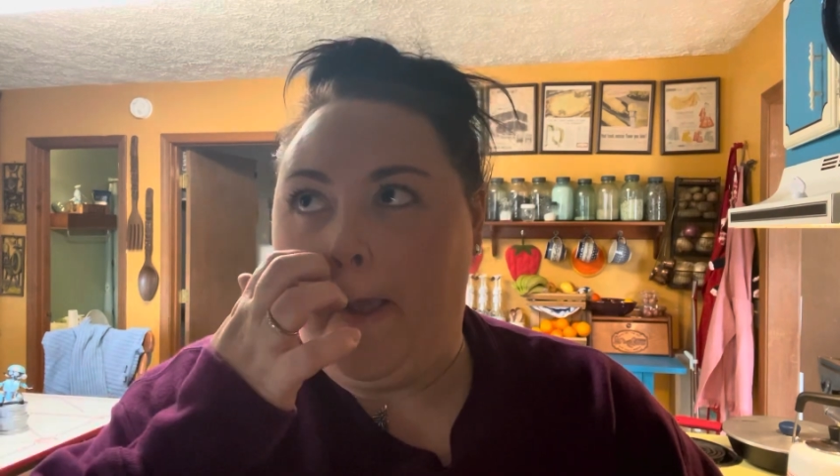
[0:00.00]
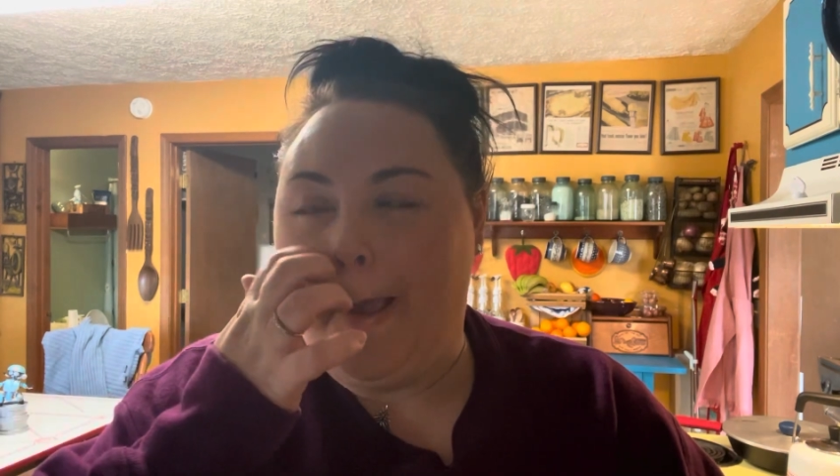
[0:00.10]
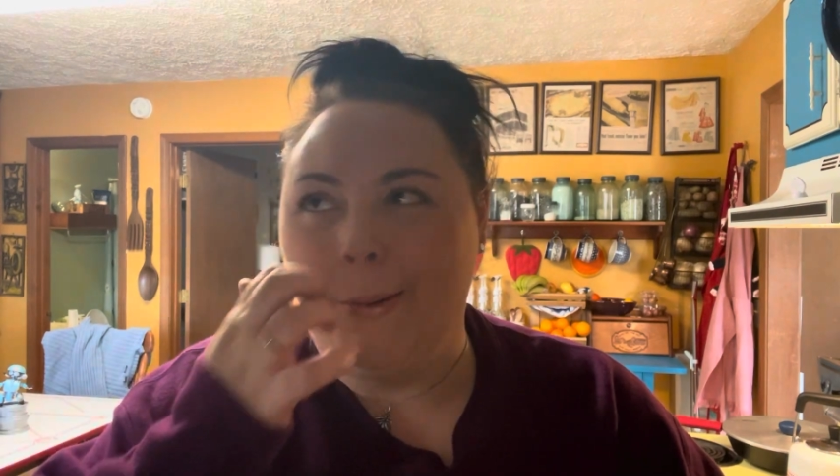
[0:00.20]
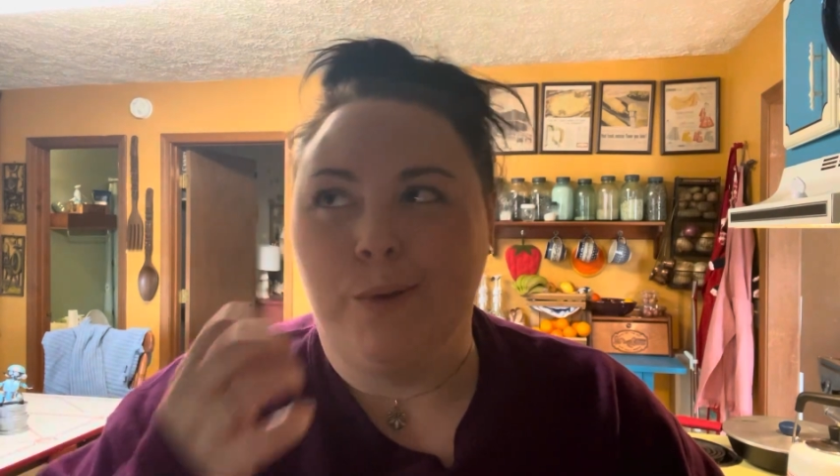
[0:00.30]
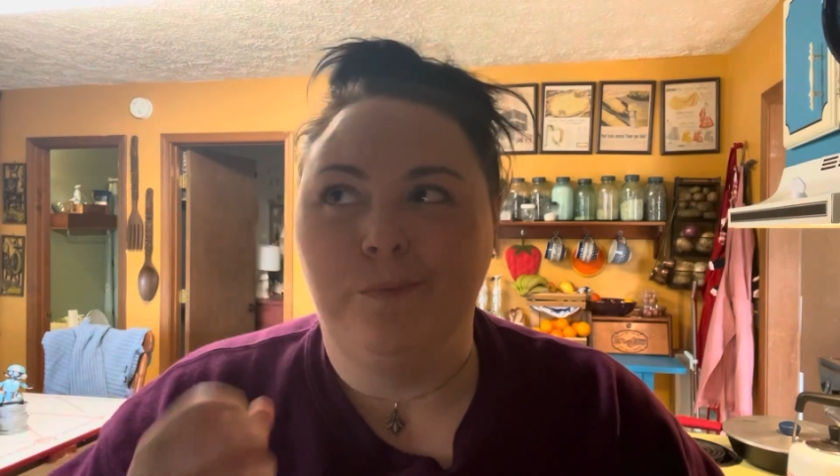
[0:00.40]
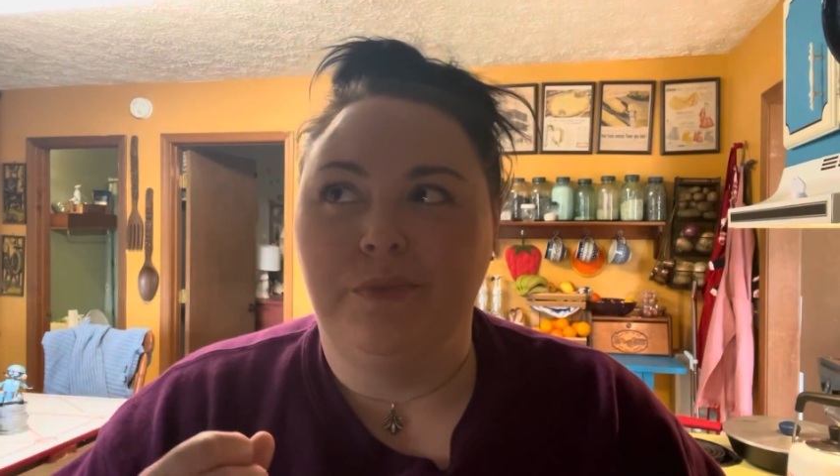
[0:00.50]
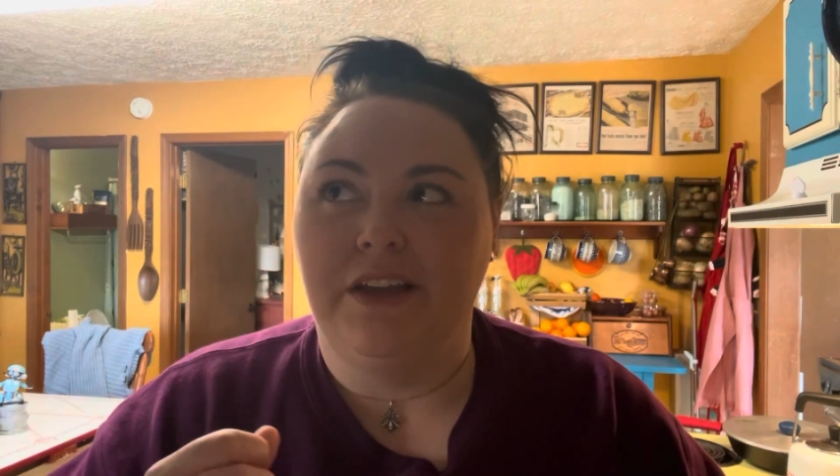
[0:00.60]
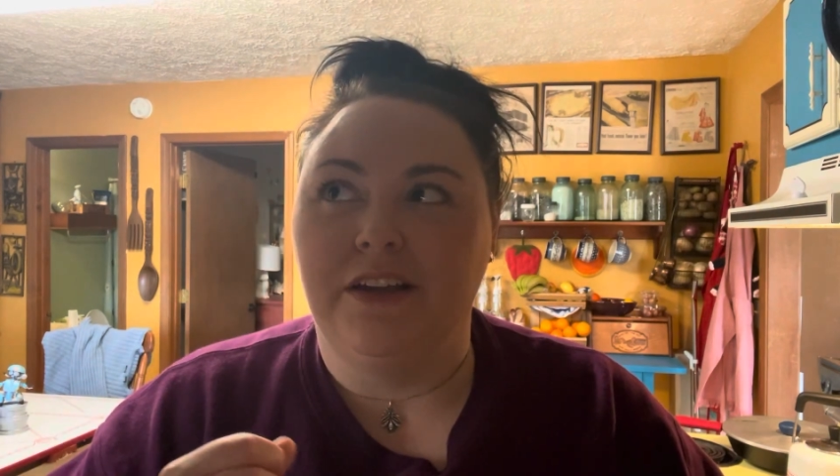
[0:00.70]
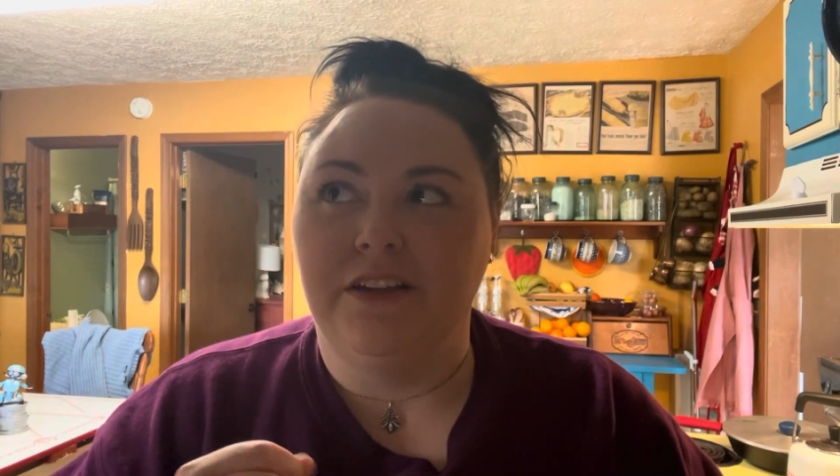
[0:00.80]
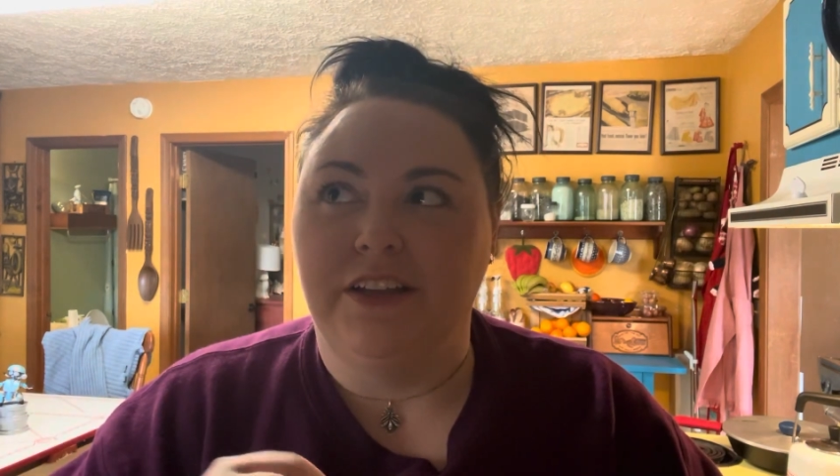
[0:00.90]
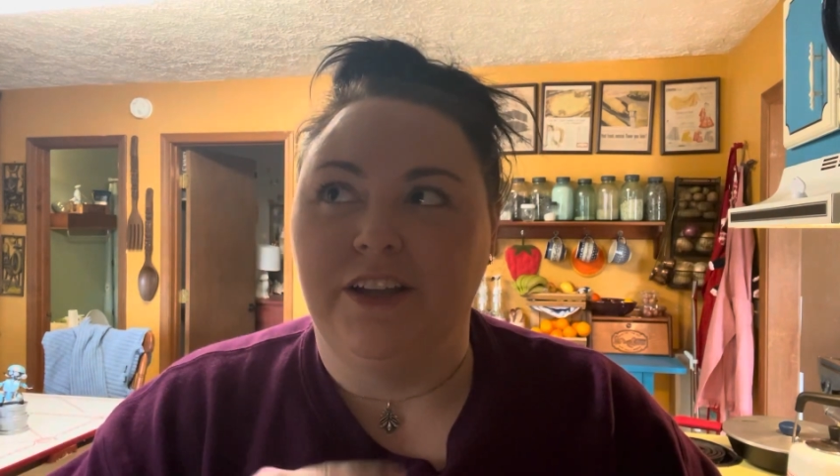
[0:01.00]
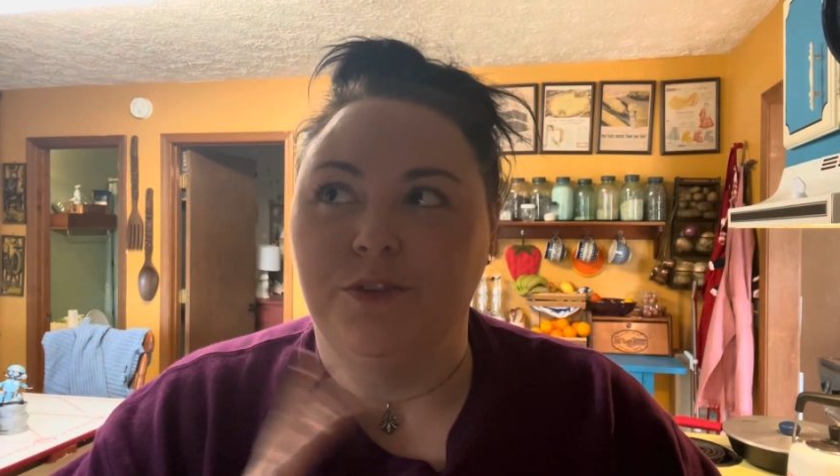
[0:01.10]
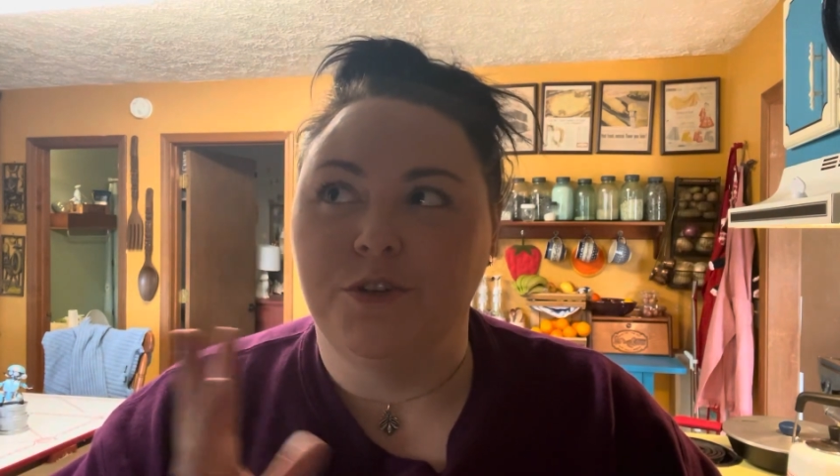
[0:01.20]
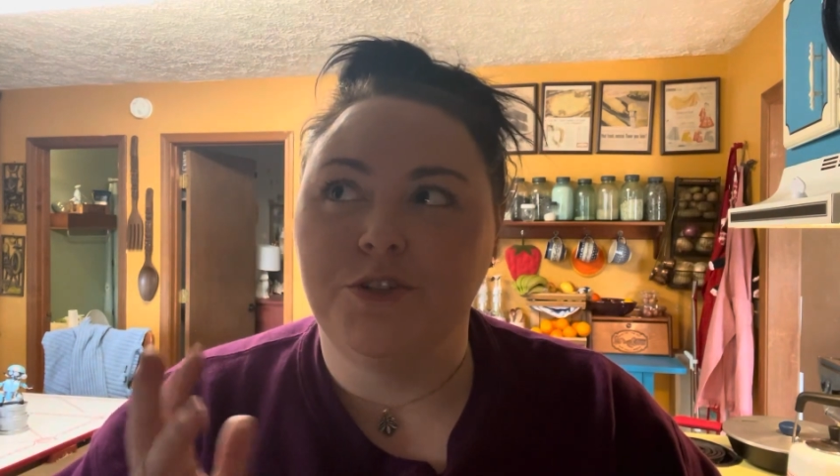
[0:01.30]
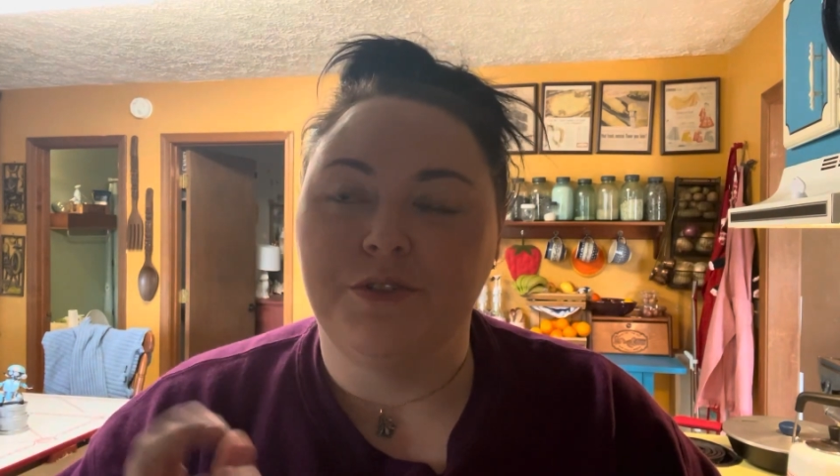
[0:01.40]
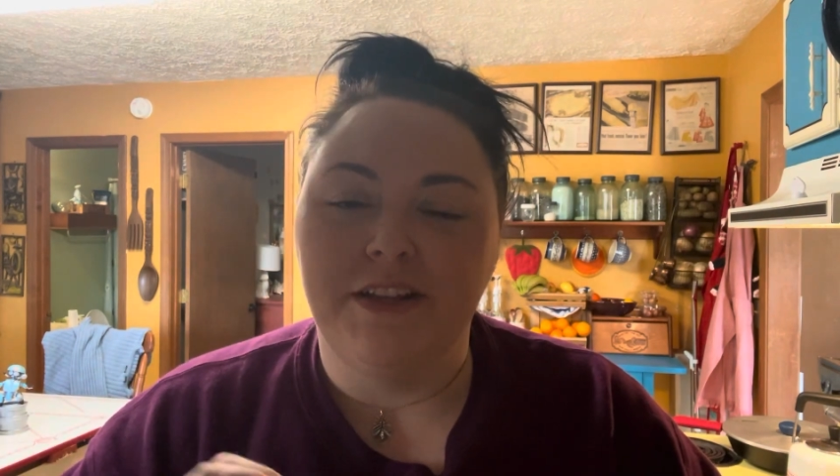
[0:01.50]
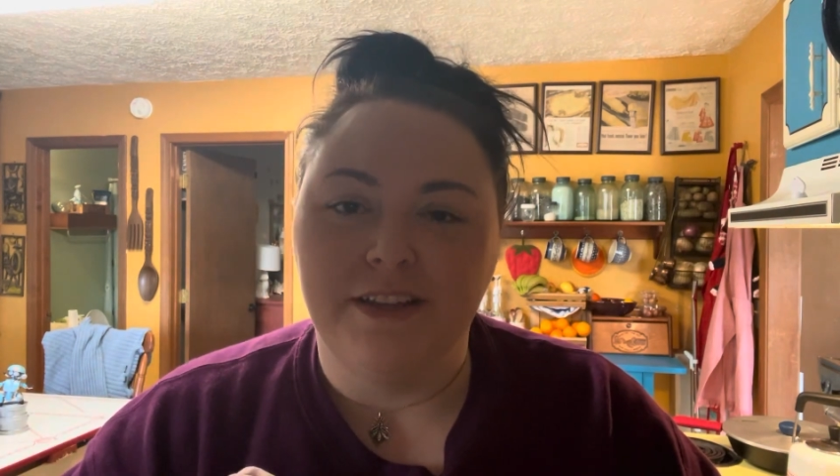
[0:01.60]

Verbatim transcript: I don't know, like a, like a grocery